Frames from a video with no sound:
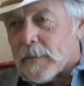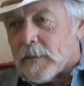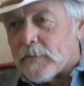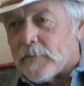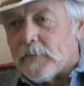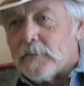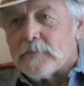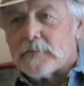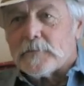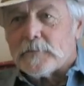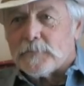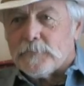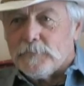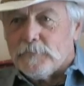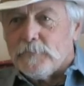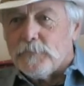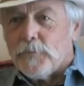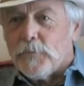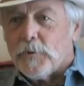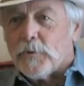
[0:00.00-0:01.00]
things are
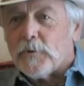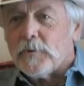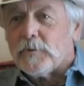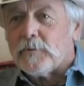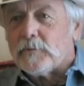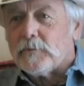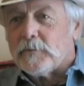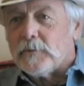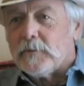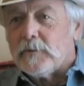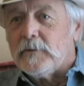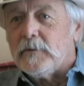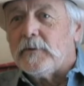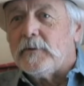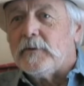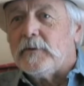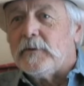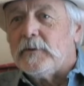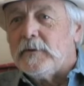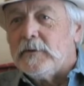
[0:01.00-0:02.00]
more
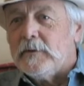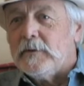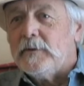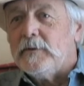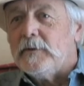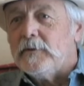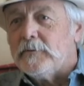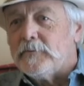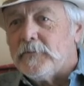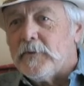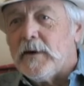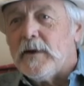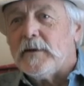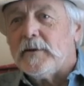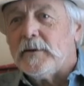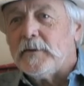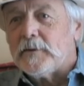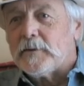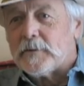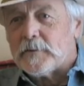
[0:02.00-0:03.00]

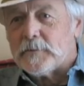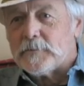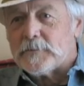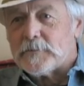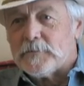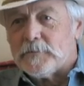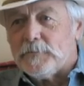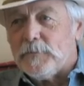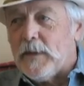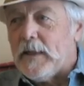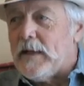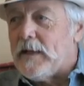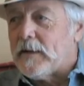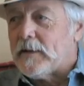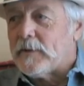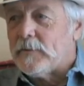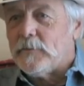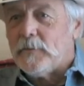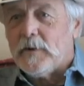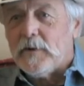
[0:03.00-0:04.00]
defined in terms of
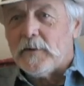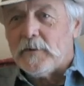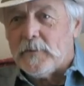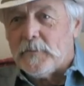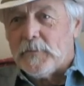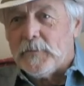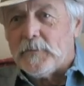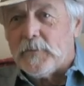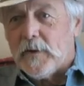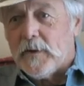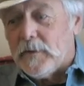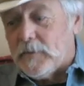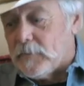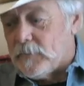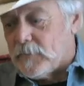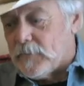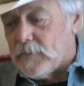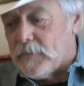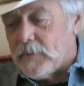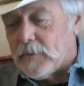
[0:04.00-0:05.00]
black and white. I mean, right
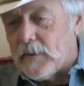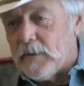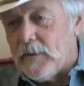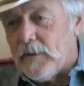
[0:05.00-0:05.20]
and wrong,